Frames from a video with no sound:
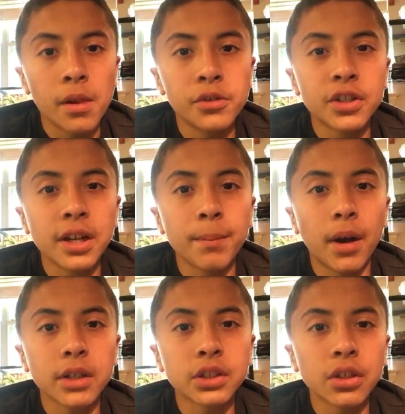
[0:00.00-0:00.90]
You should get a
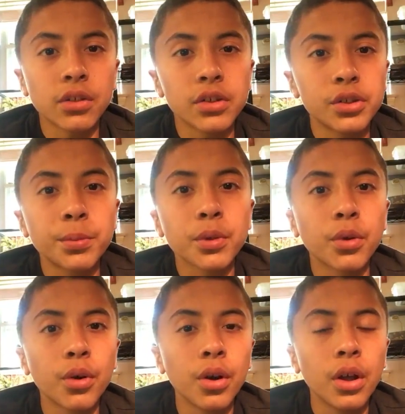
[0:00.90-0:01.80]
box turtle. They're super
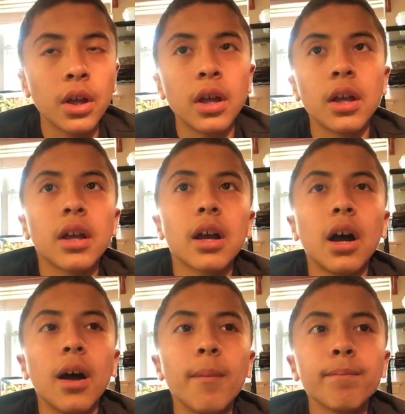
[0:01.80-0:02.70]
cool.
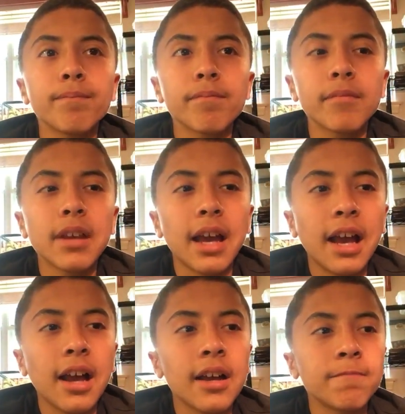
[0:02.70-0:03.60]
Um,
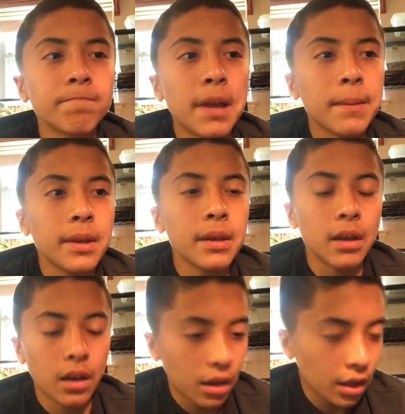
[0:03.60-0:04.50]
yeah, maybe
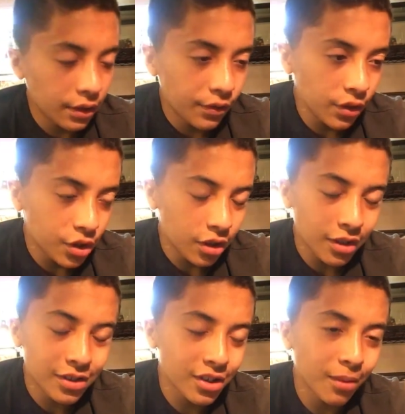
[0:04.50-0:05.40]
uh, in the future.
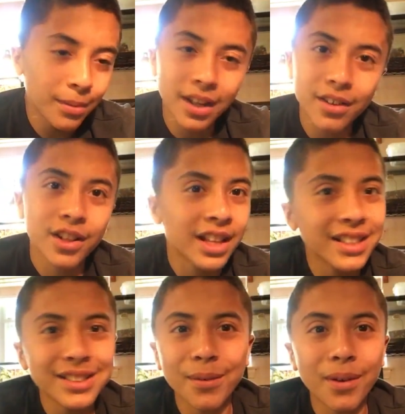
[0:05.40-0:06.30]
There's so many other
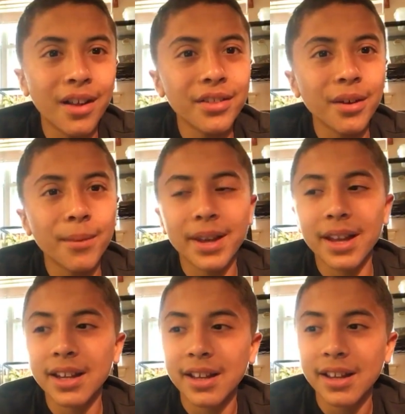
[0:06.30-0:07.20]
things I want, though,
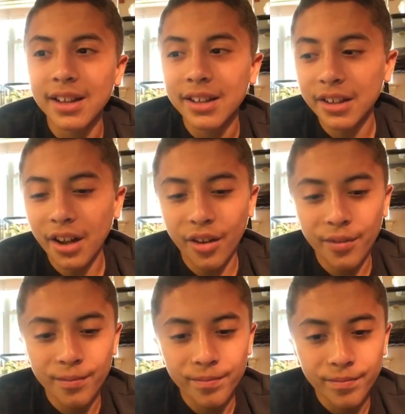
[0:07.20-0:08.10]
man. You know,
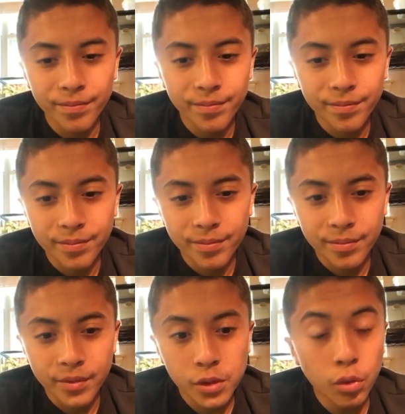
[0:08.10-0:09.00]

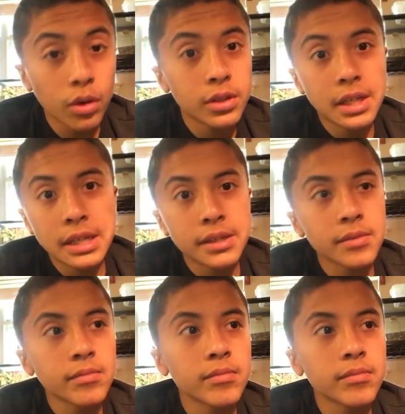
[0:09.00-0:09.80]
tortoises,